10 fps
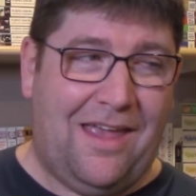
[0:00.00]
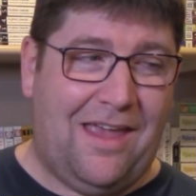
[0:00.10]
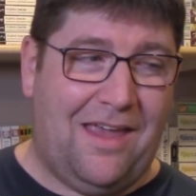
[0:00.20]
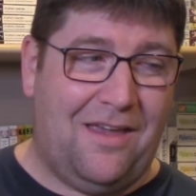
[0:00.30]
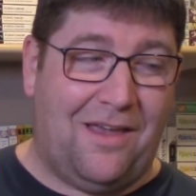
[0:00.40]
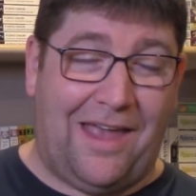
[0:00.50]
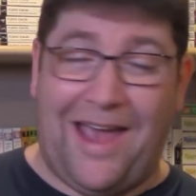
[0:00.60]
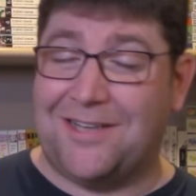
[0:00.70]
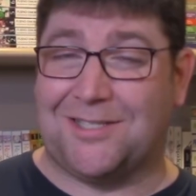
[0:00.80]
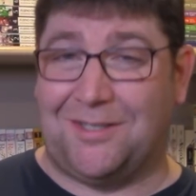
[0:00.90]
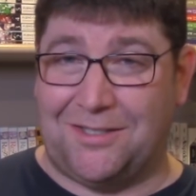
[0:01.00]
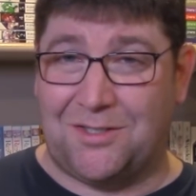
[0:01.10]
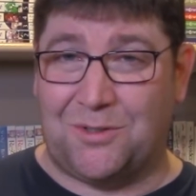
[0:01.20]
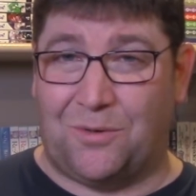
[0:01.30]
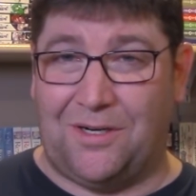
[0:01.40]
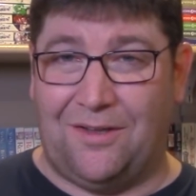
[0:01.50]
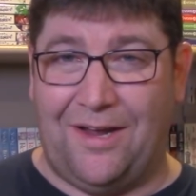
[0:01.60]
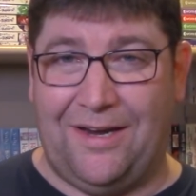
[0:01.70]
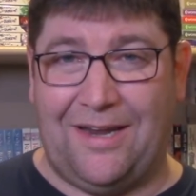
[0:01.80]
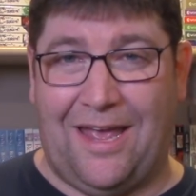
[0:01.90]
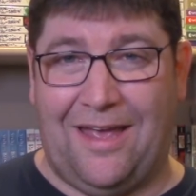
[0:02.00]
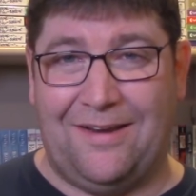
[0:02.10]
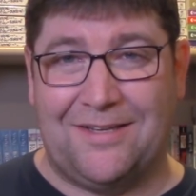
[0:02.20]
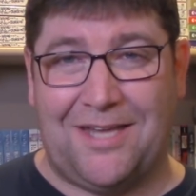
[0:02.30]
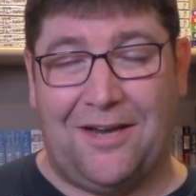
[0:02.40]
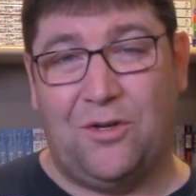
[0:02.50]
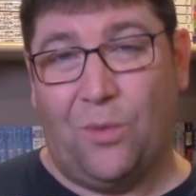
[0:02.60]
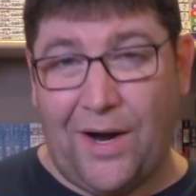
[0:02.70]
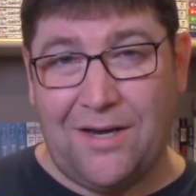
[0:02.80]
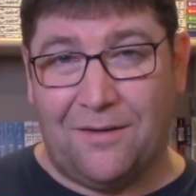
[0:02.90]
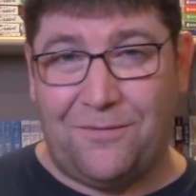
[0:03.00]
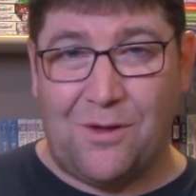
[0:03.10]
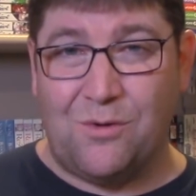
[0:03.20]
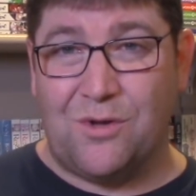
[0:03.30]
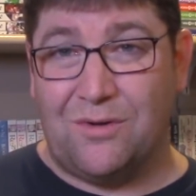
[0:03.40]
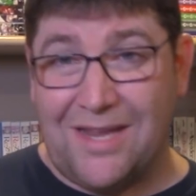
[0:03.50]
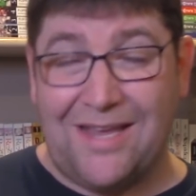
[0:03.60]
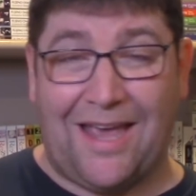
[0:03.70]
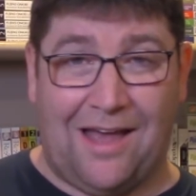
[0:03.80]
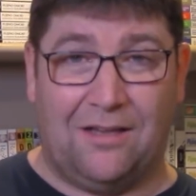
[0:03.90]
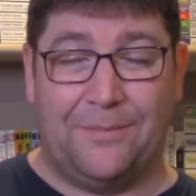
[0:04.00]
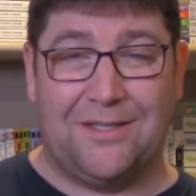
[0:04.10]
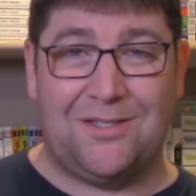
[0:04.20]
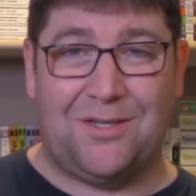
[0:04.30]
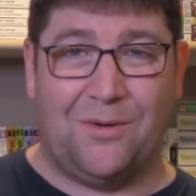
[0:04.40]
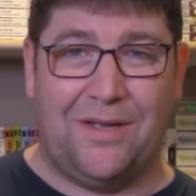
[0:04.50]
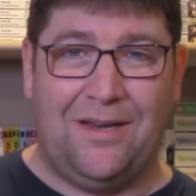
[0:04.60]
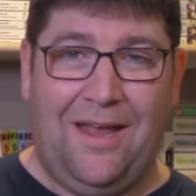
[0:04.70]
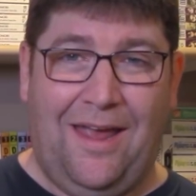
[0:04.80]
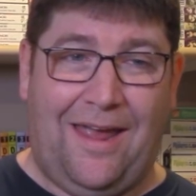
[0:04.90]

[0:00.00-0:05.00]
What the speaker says: a excellent storyline and has had quite a few unique elements to it,